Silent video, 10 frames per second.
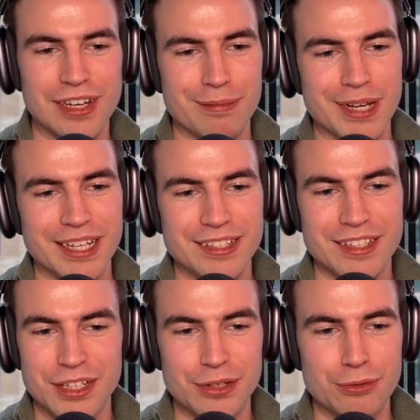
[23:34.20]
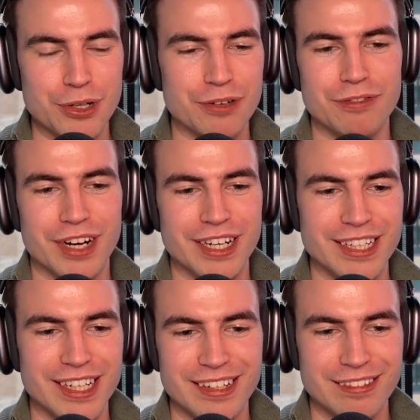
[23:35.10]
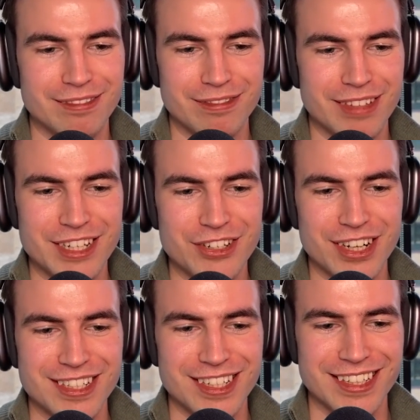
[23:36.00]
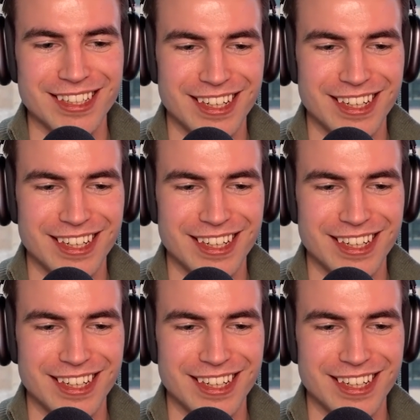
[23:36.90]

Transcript: limits, you wouldn't find it interesting.